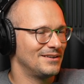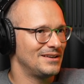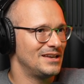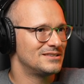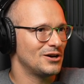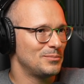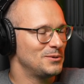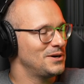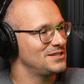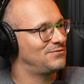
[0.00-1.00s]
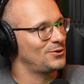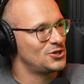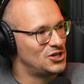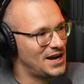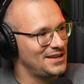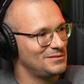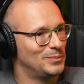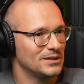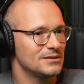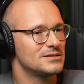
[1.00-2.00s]
it's optimized for chat
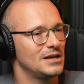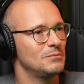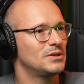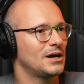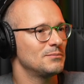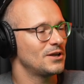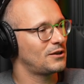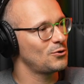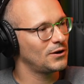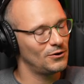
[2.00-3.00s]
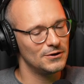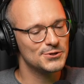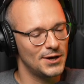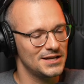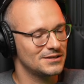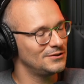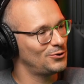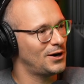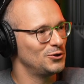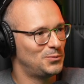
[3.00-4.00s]
but at the same time like you can also ask it
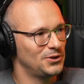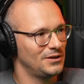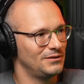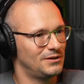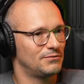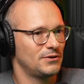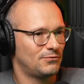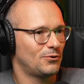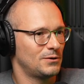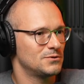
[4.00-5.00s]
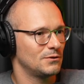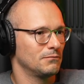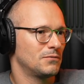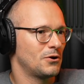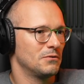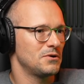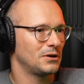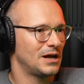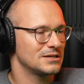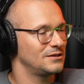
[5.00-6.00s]
to output in different forms so you know you
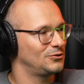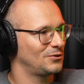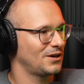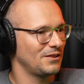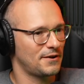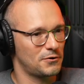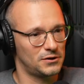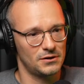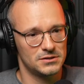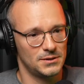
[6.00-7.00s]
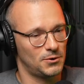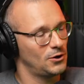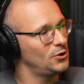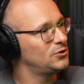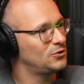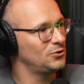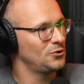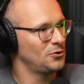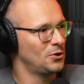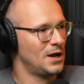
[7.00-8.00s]
can ask it to kind of like return some code to
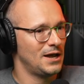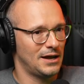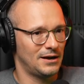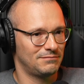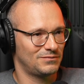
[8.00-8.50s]
you mm -hmm. and